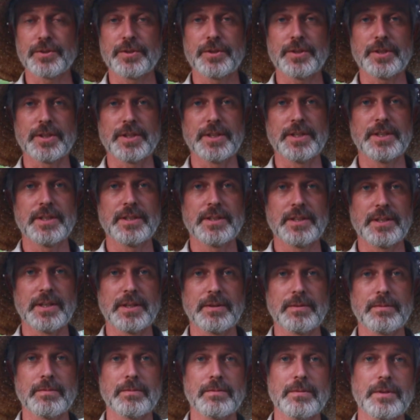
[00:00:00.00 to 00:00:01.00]
good,
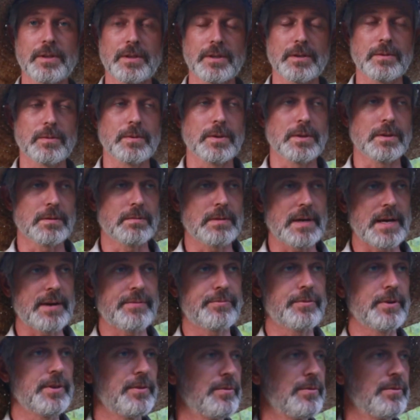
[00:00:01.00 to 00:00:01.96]
and we're halfway